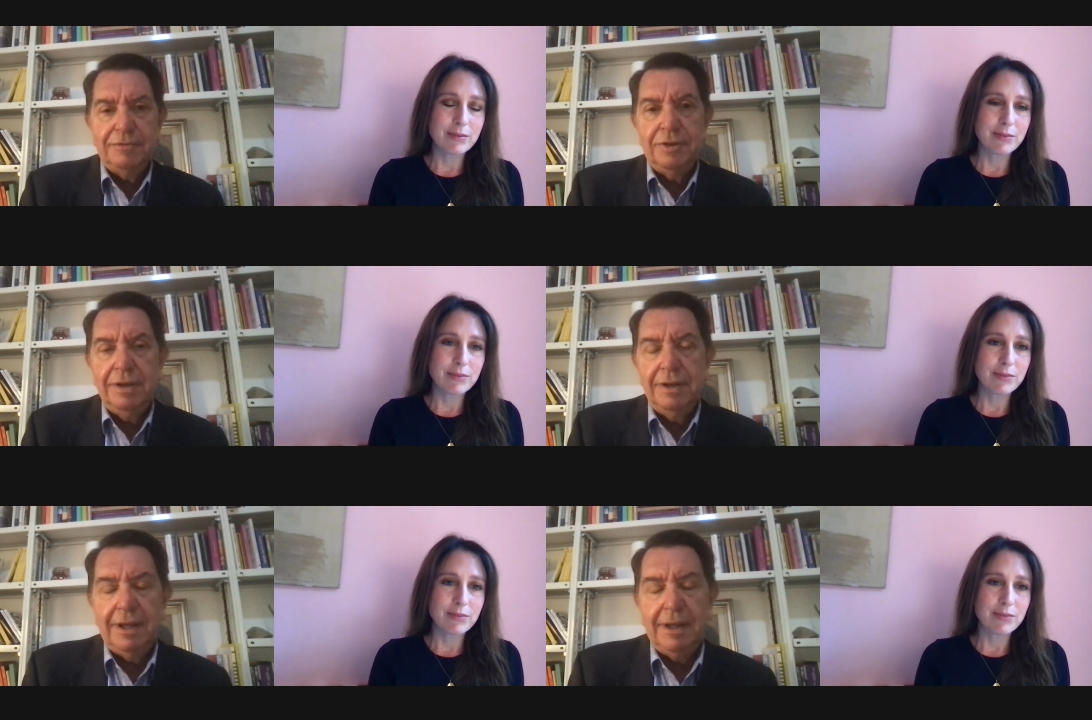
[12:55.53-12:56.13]

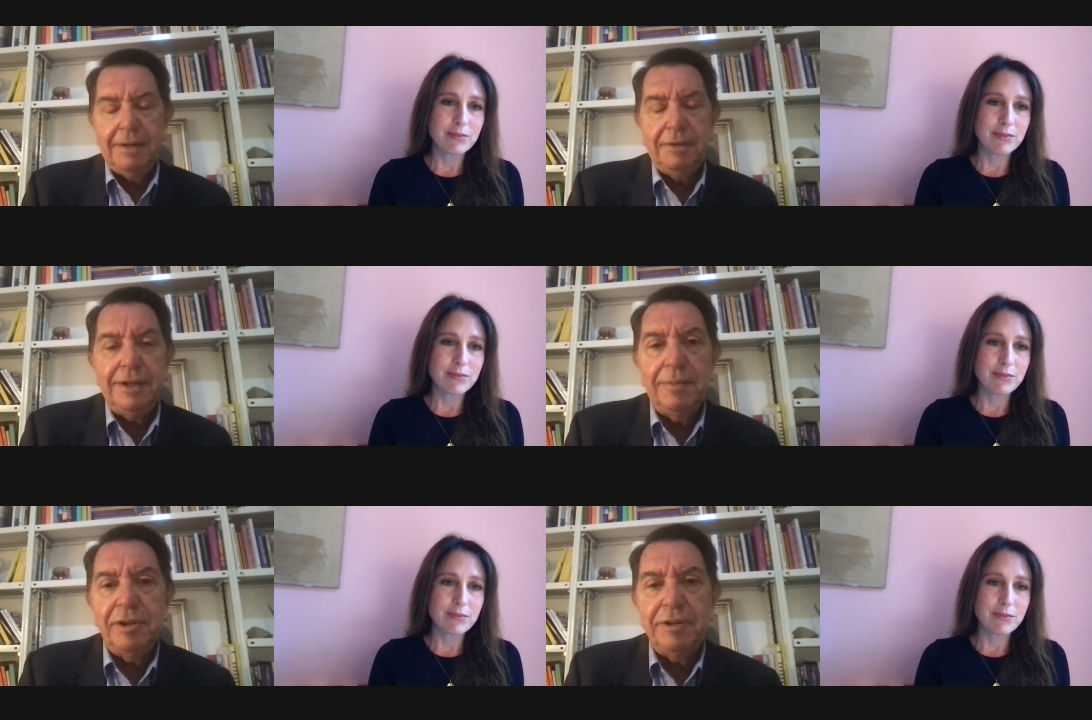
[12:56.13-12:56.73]

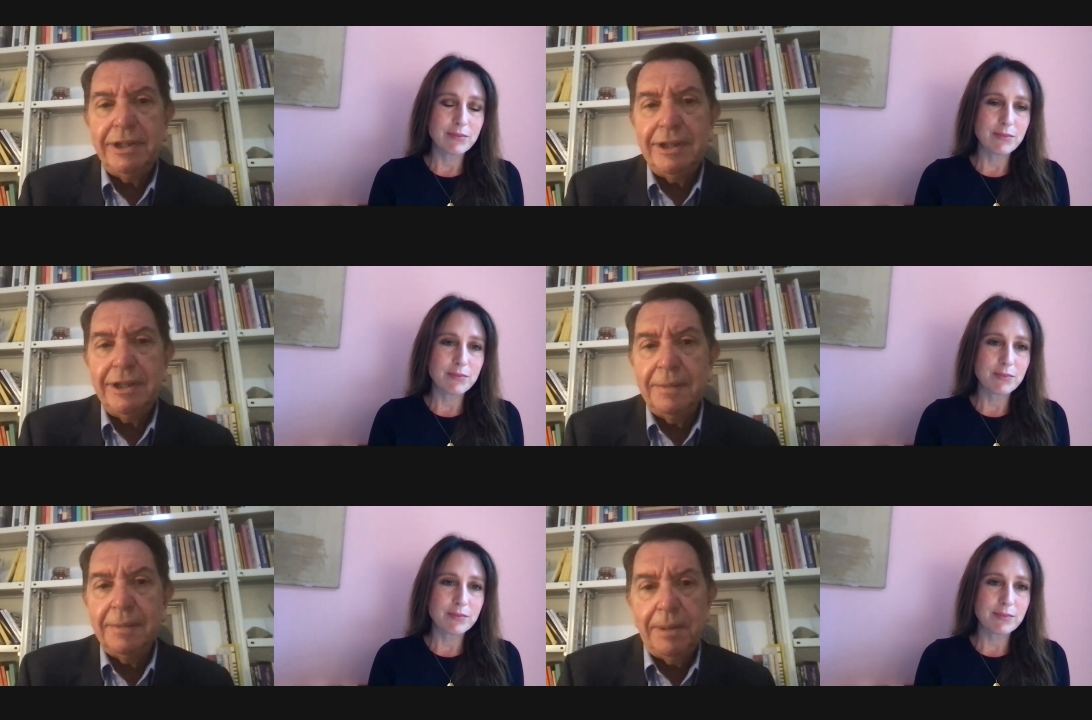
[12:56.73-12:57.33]
Speaker 1: a
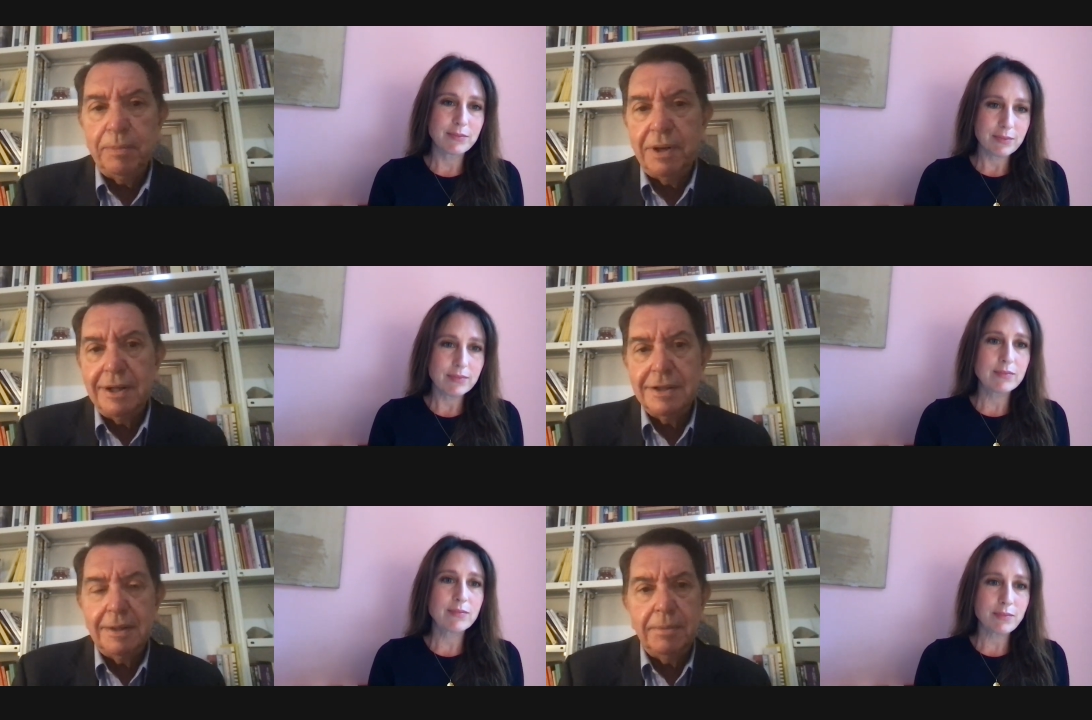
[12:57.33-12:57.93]
EWTN Papal
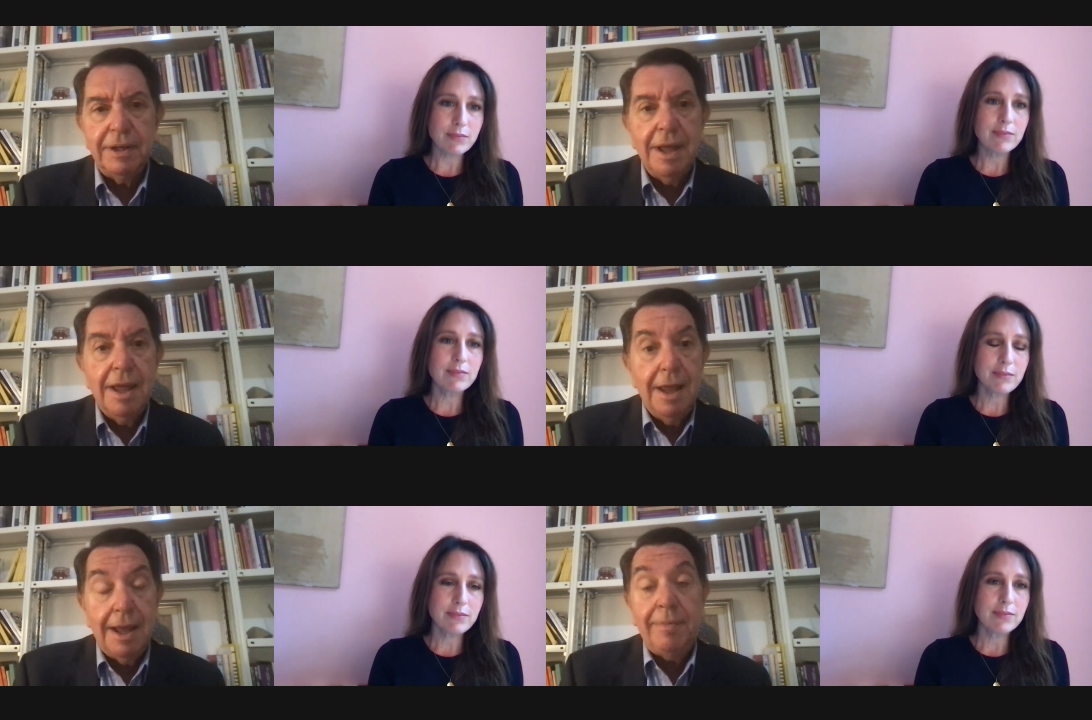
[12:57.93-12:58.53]
Posse, but
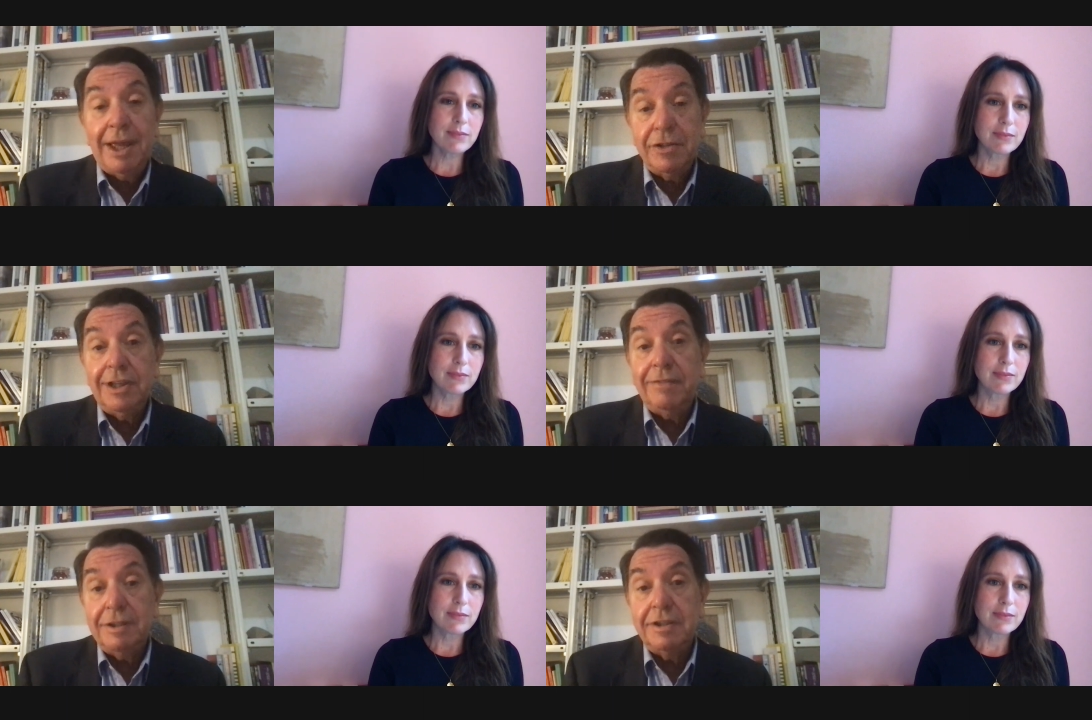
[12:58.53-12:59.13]
I'm
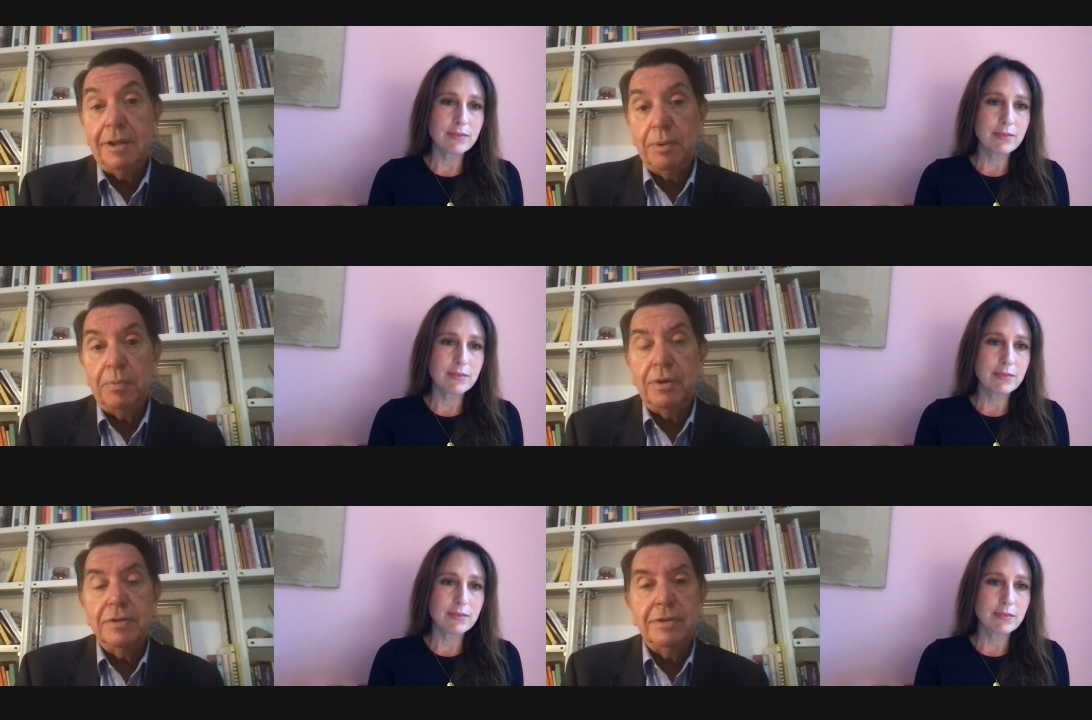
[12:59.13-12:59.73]
actually even
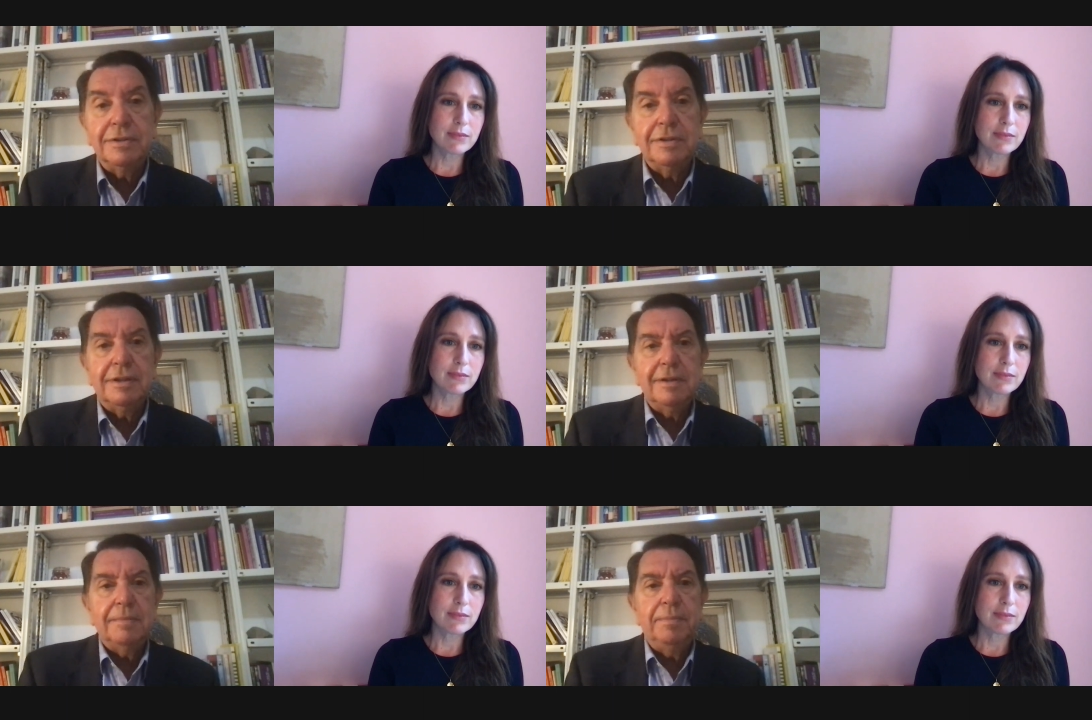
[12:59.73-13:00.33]
seeing
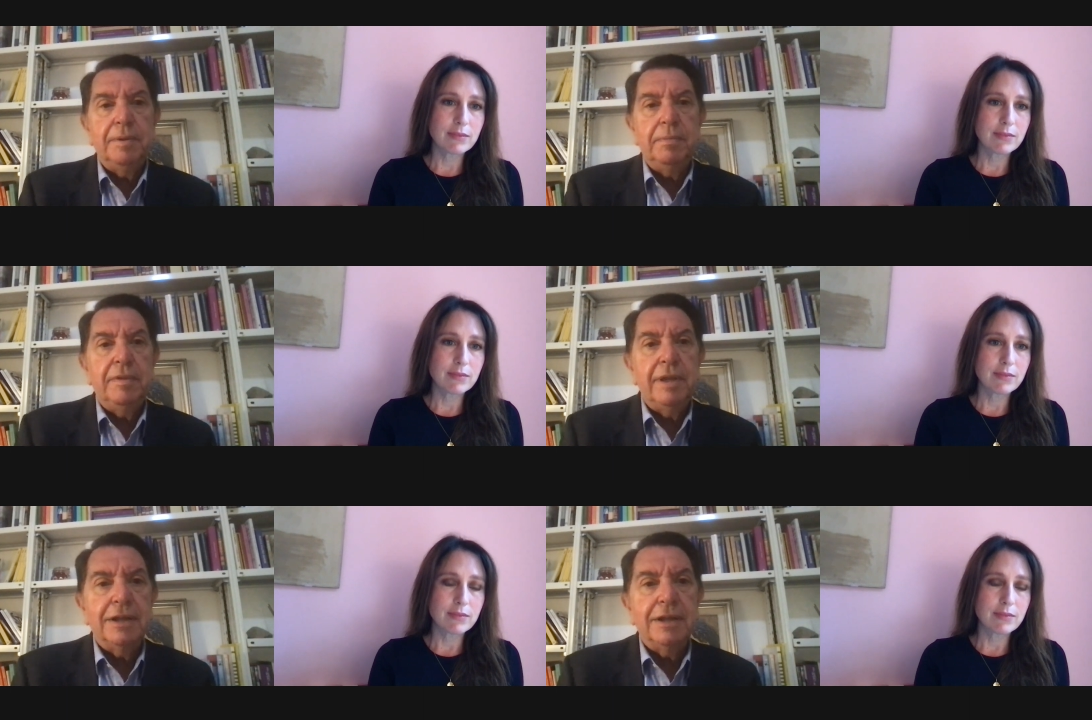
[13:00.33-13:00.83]
proposals that the,